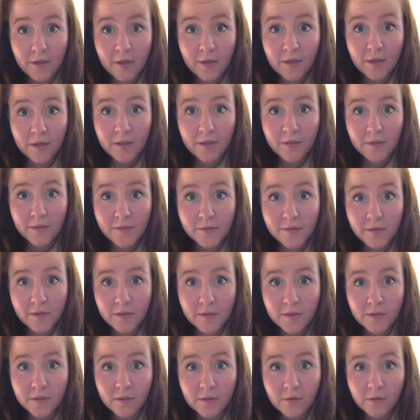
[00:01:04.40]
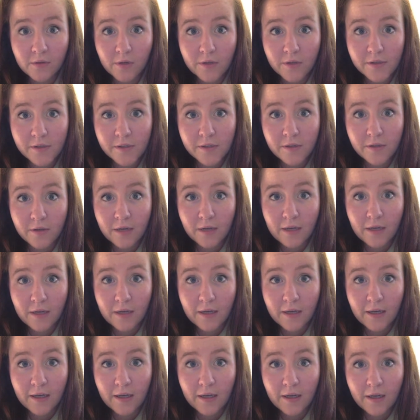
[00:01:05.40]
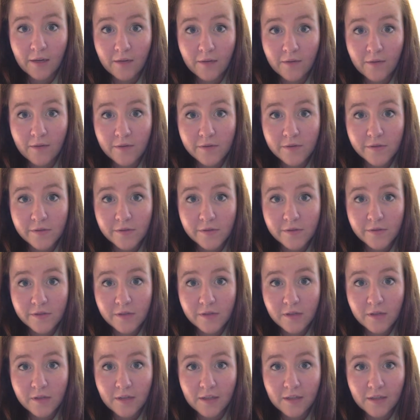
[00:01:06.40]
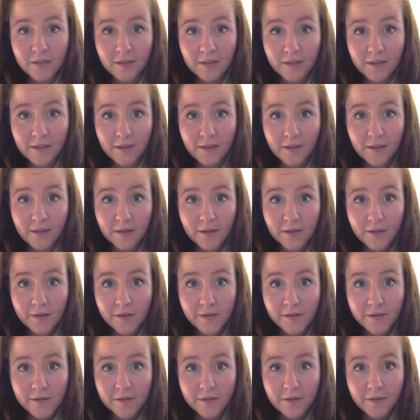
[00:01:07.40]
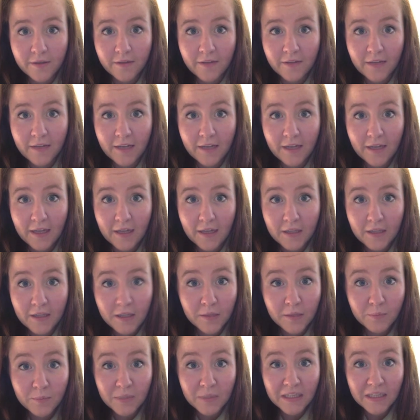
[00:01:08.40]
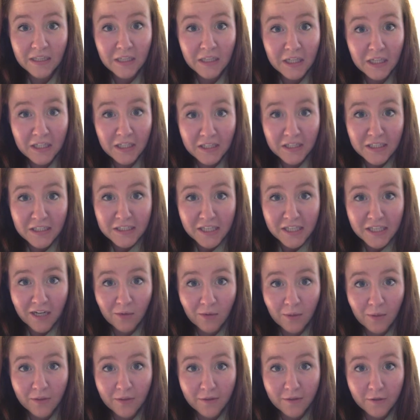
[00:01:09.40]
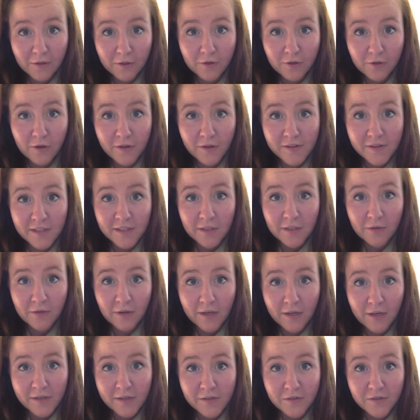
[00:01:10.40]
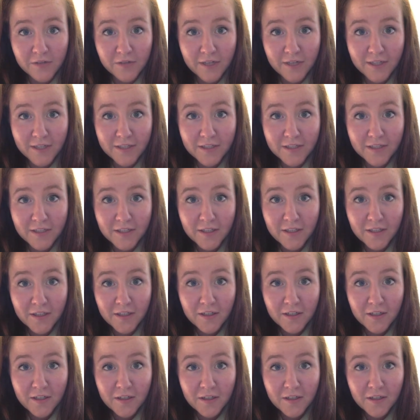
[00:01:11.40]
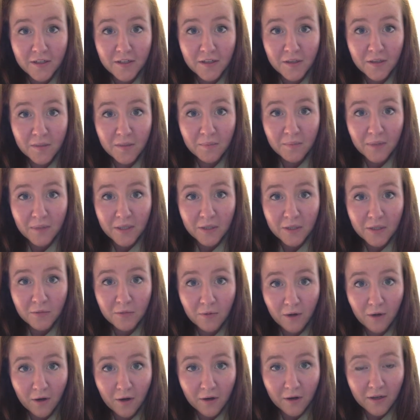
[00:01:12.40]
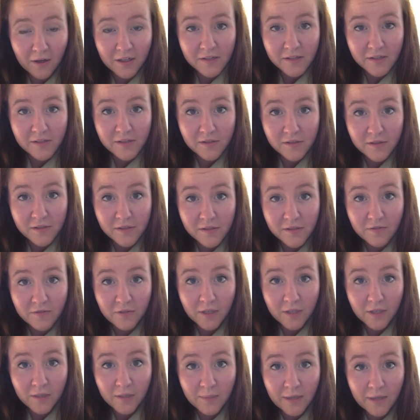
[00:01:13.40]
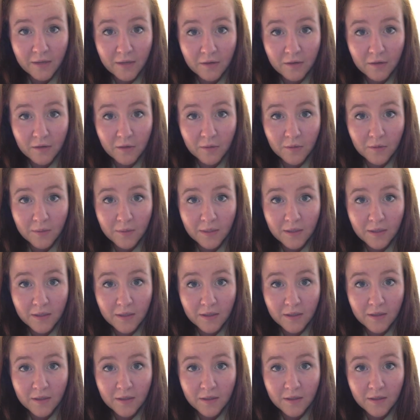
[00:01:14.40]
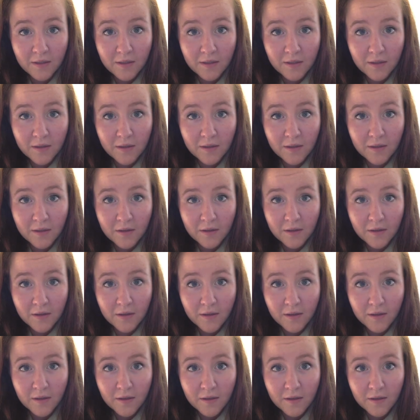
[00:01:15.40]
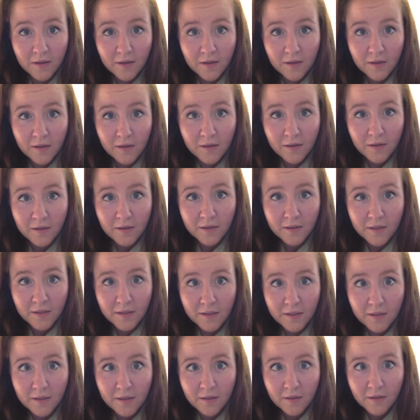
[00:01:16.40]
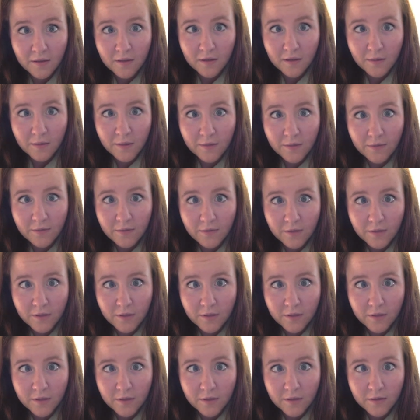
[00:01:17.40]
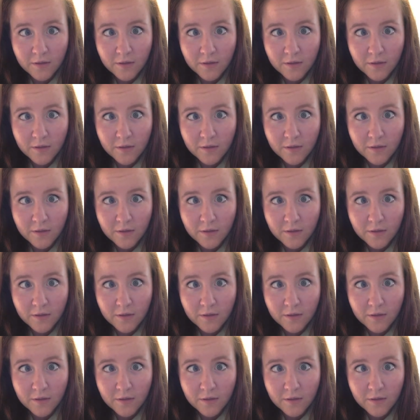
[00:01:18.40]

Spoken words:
and you start to cross your eye ever so slightly so that they can't completely tell whether you're crossing your eyes or not. But you are, and it starts to freak them out a little bit. And then you take it a little bit further.